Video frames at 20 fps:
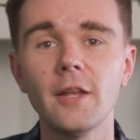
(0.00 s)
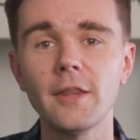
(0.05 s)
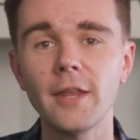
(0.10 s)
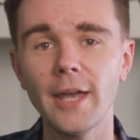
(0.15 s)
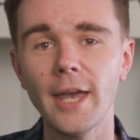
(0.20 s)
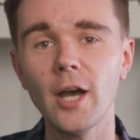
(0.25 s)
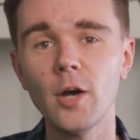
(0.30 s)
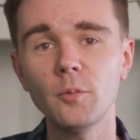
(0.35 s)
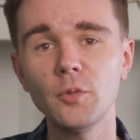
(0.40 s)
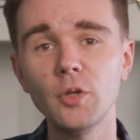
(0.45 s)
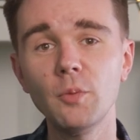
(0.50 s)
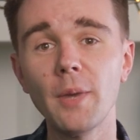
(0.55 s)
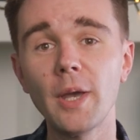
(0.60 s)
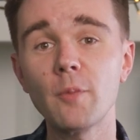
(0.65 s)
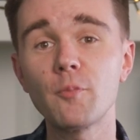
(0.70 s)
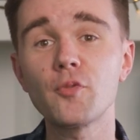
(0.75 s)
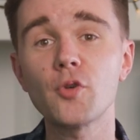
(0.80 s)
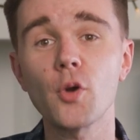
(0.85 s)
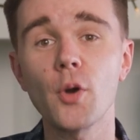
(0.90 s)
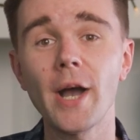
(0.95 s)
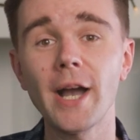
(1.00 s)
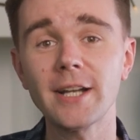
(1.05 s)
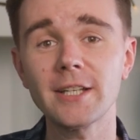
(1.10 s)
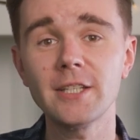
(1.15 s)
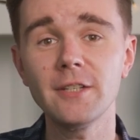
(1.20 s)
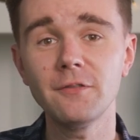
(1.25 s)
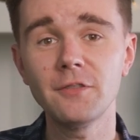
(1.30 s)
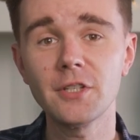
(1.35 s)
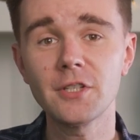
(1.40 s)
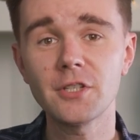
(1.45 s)
They help you make
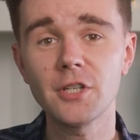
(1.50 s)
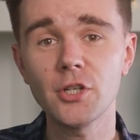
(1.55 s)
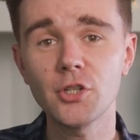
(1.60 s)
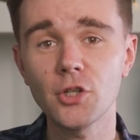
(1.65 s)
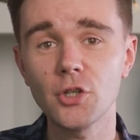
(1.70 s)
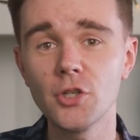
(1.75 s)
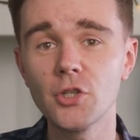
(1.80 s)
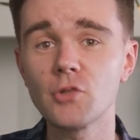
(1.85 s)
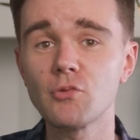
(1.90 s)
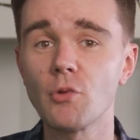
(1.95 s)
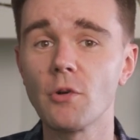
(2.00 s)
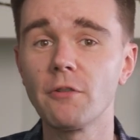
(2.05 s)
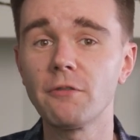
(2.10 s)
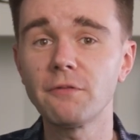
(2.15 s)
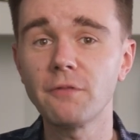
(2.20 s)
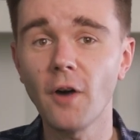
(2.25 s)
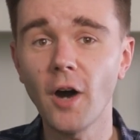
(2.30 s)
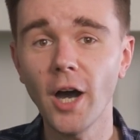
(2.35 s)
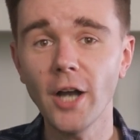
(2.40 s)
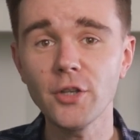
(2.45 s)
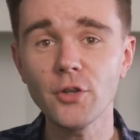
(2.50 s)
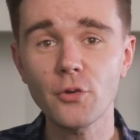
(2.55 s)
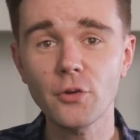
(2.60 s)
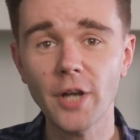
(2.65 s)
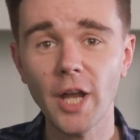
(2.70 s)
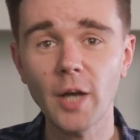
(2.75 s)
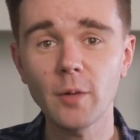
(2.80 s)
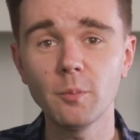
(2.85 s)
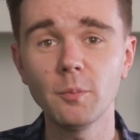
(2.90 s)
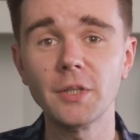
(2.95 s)
proactive decisions, refine your
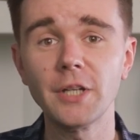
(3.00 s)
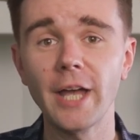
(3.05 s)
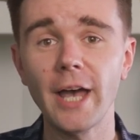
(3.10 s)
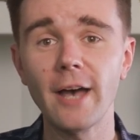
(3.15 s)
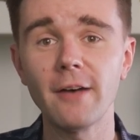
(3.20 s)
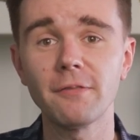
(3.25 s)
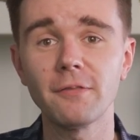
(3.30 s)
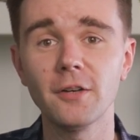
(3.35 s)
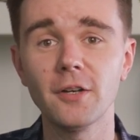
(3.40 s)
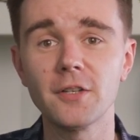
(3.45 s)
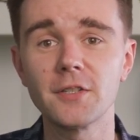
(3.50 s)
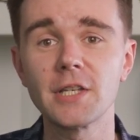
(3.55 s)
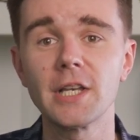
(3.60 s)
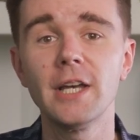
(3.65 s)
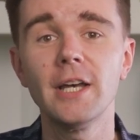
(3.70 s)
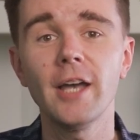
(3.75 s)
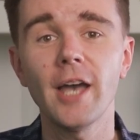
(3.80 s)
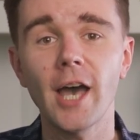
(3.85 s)
enablement efforts,